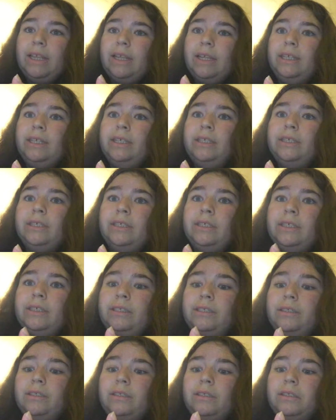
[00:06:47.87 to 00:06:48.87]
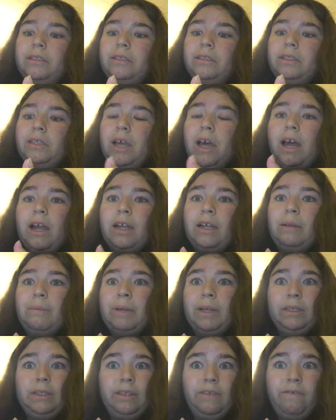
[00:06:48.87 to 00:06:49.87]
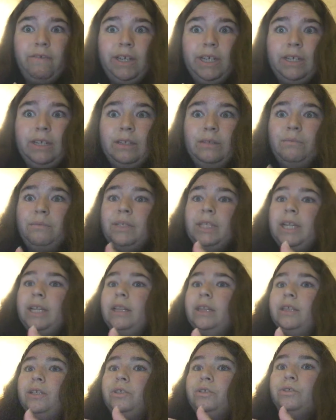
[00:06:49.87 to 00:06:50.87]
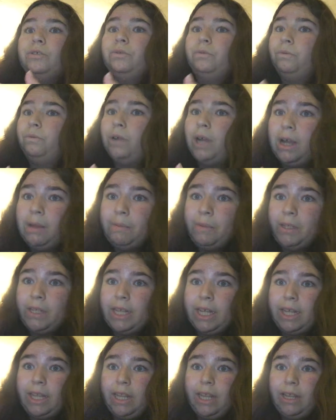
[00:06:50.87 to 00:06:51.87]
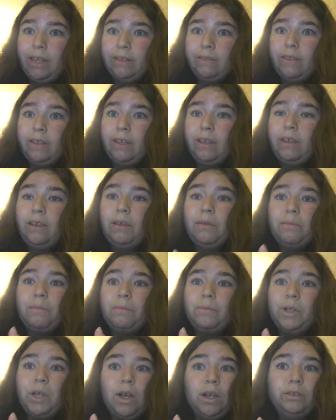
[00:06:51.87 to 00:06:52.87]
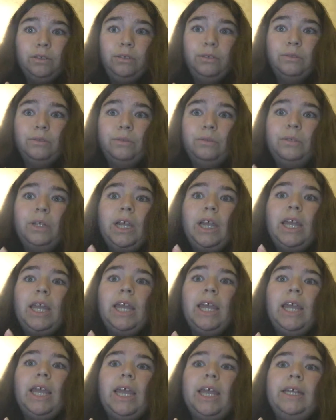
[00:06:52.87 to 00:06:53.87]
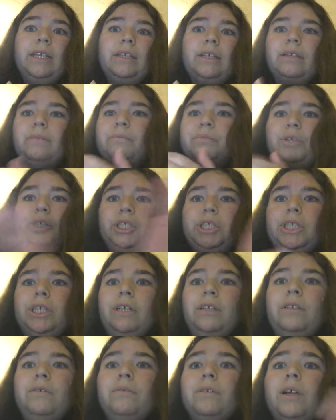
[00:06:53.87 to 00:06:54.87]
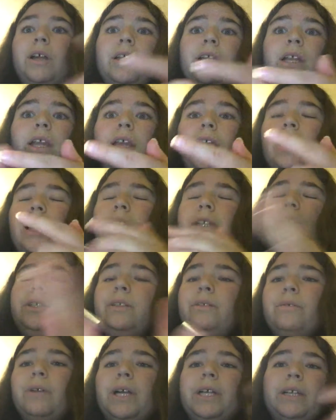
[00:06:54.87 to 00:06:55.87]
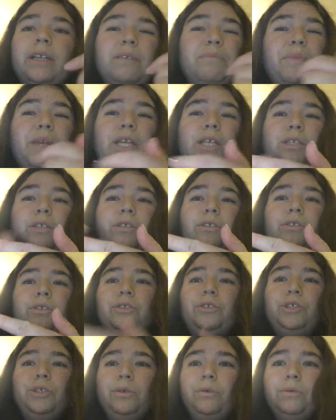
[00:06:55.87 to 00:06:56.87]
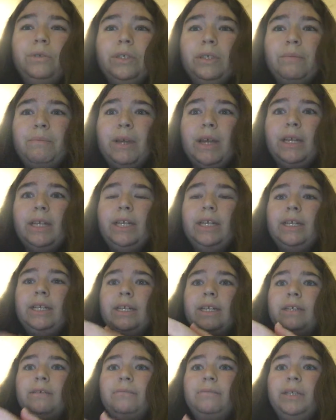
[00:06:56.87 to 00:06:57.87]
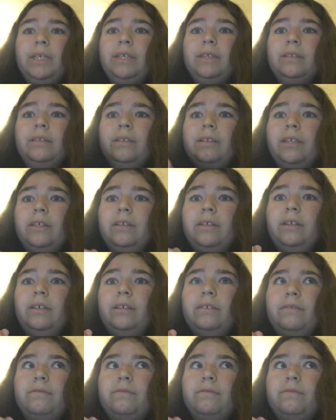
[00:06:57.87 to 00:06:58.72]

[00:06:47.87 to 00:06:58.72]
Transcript: They need to talk about the victims and the trauma that they've gone through, and not brush it under the rug, not make jokes about it, not make any